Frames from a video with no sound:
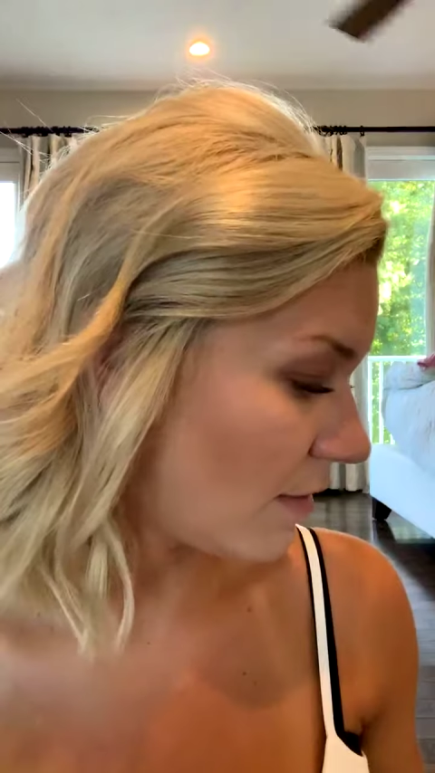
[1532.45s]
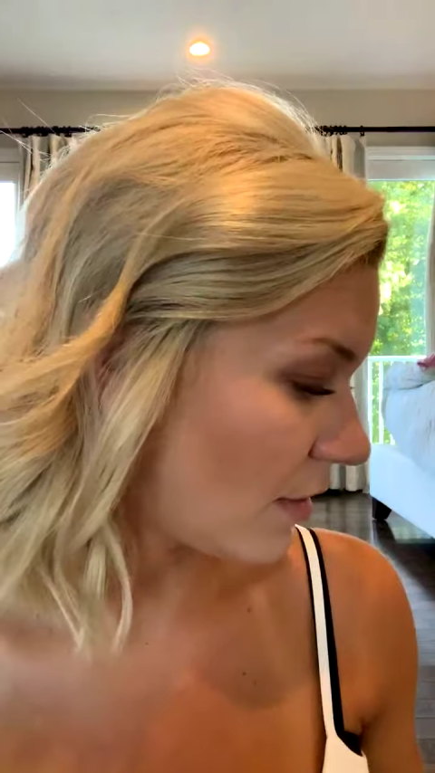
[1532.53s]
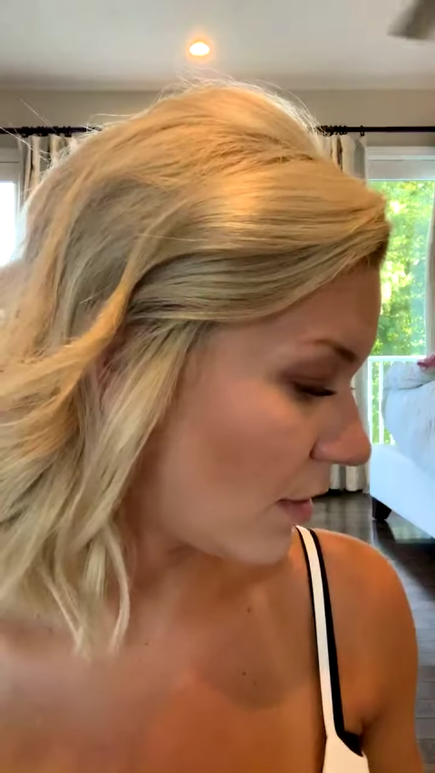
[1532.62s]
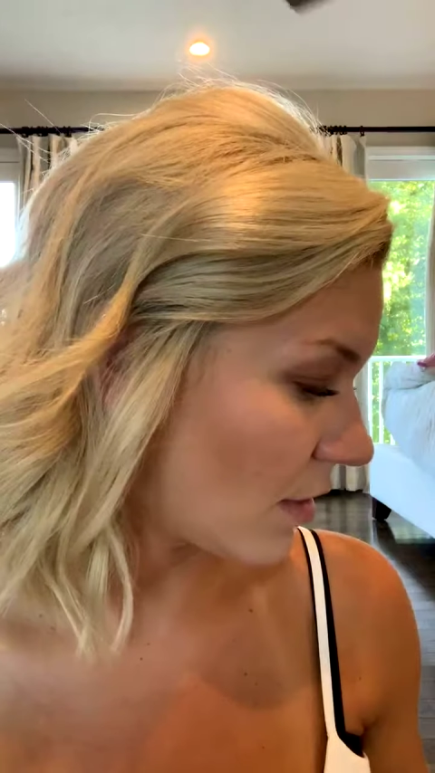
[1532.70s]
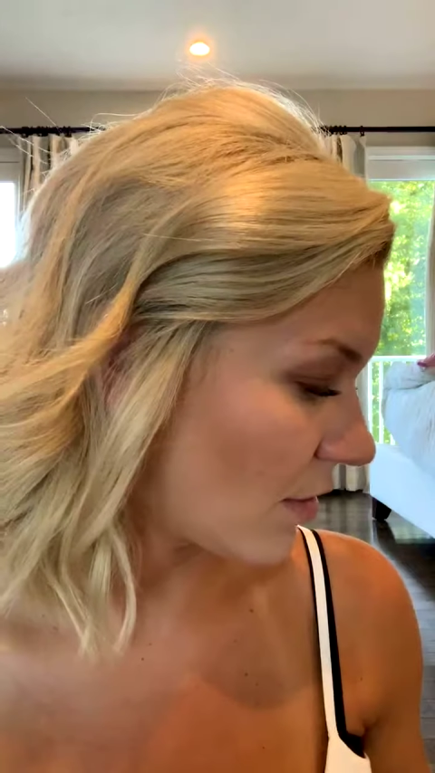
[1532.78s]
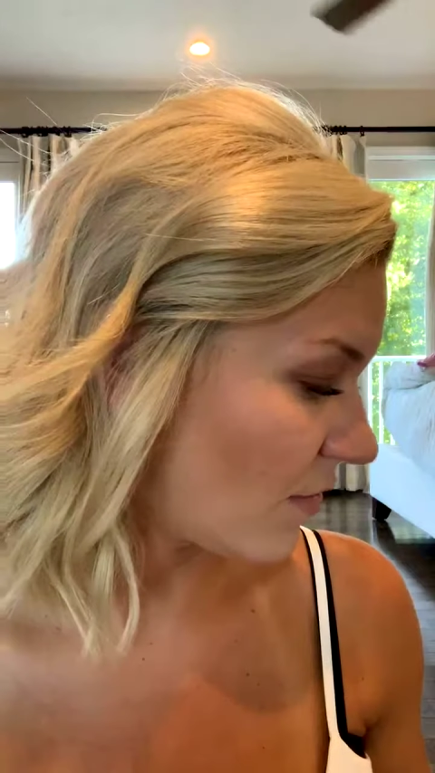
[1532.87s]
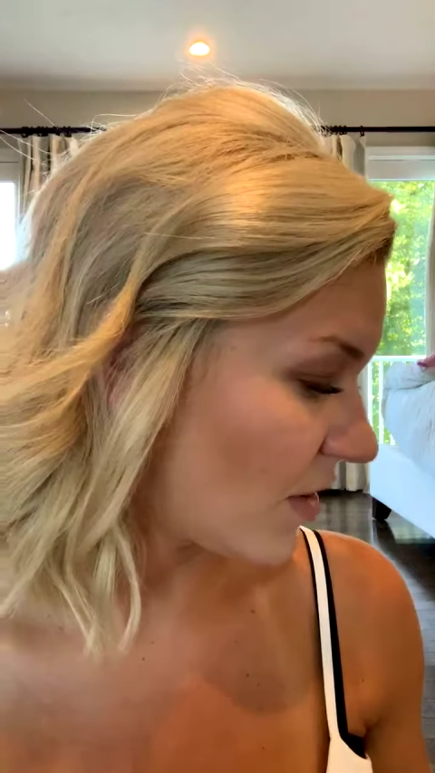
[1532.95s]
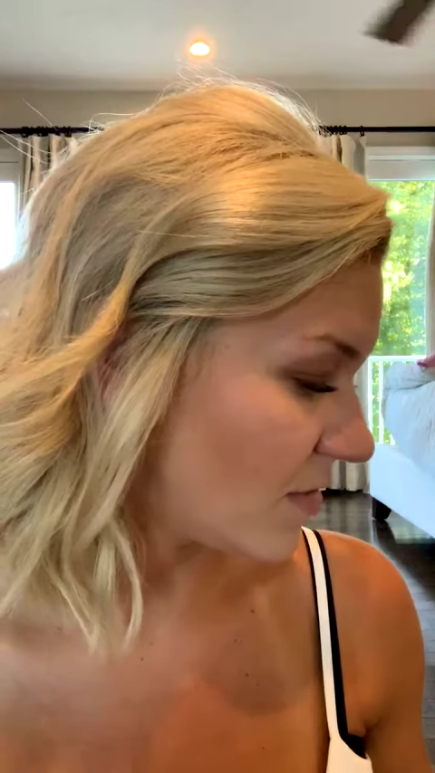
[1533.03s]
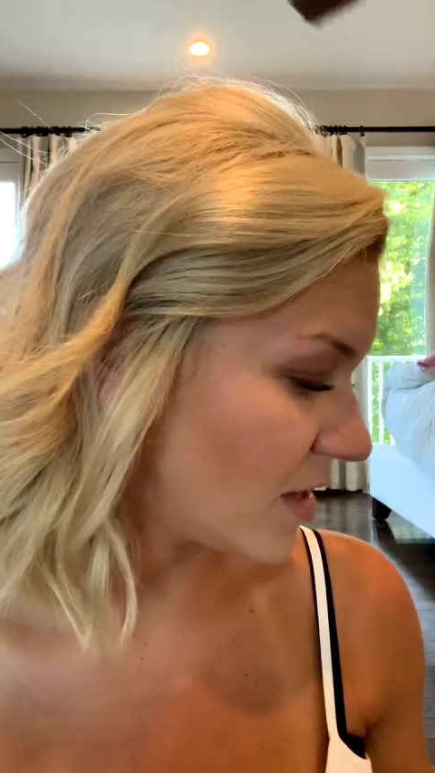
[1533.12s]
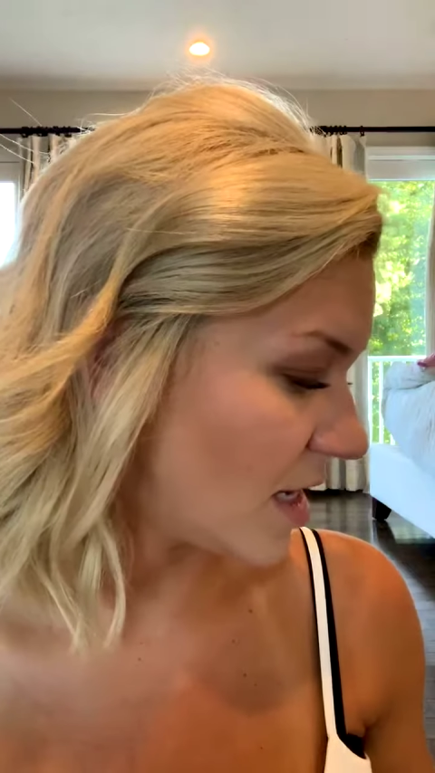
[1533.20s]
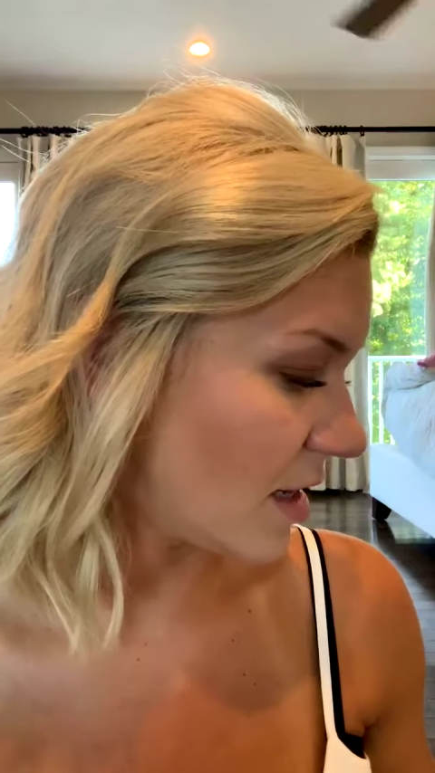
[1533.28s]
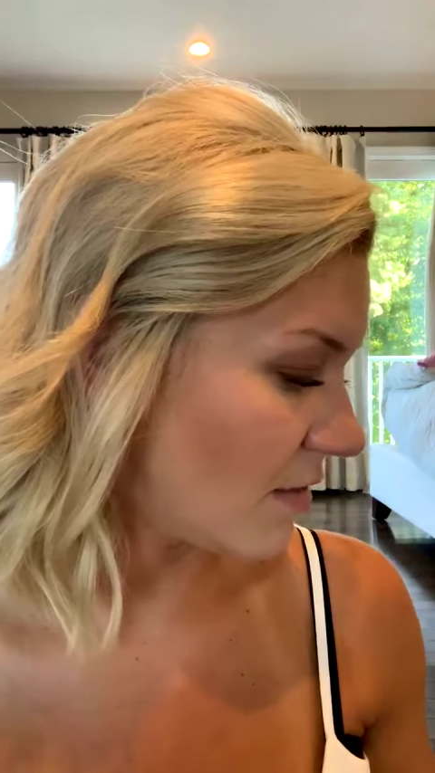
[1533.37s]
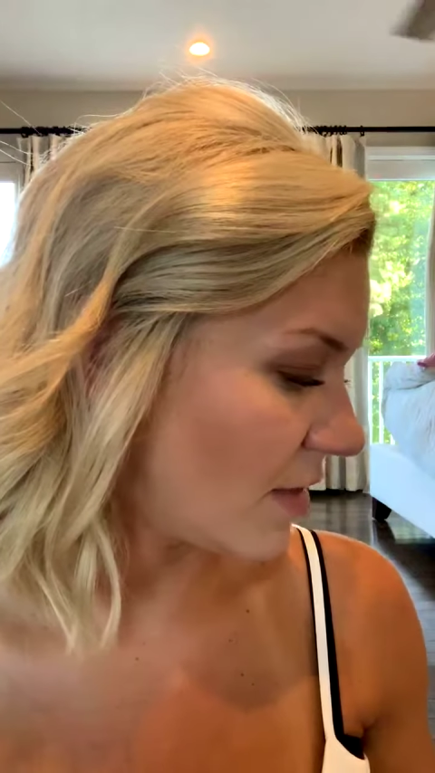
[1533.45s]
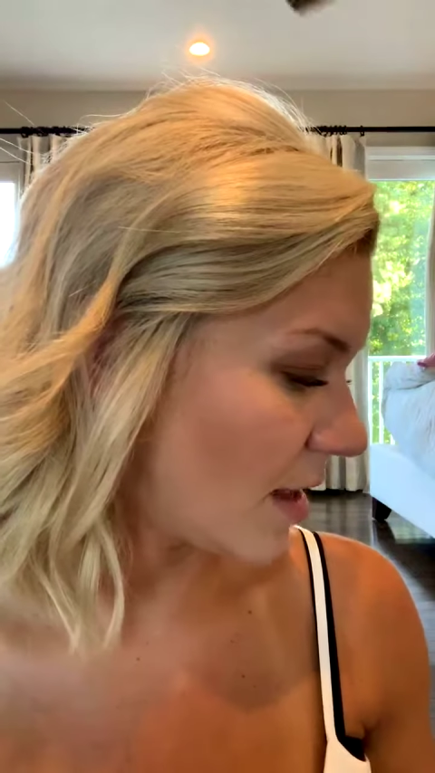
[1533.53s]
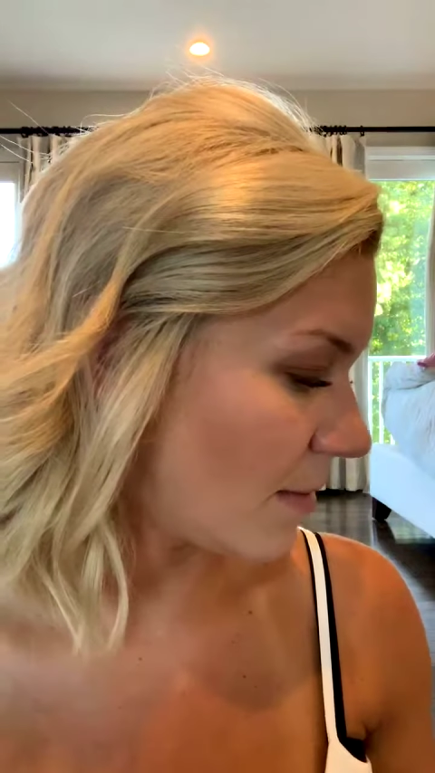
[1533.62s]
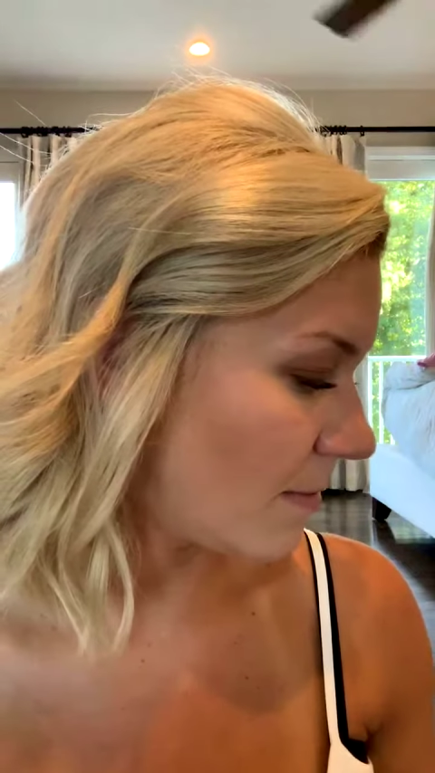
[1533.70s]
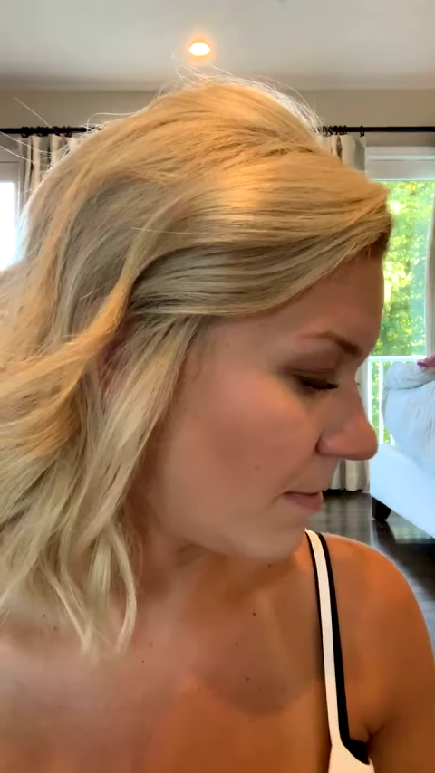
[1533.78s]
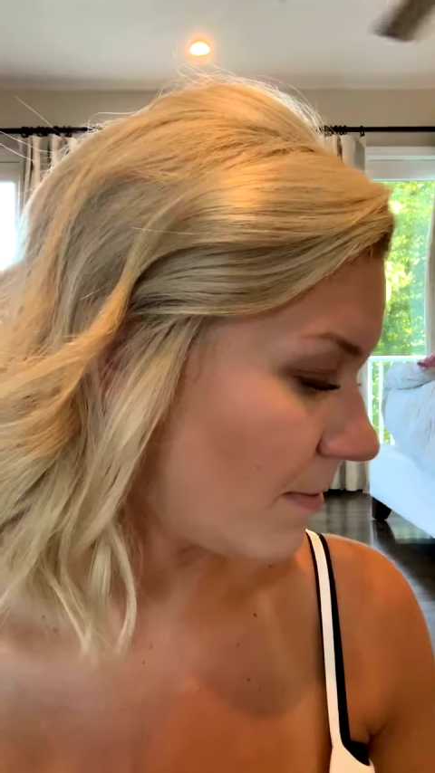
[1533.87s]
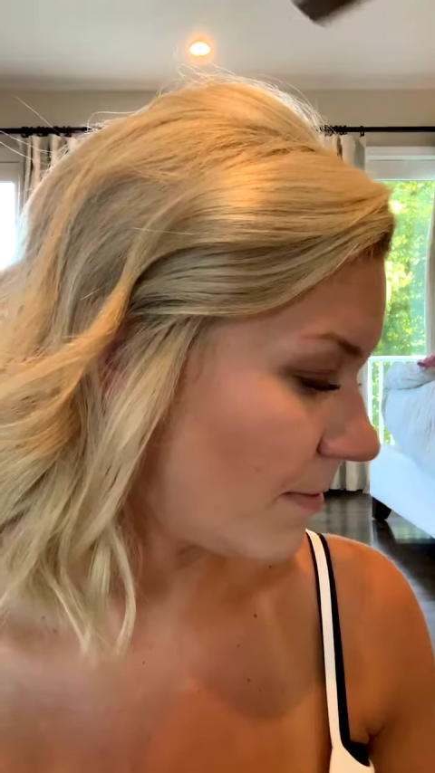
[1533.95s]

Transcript: or 15 of them.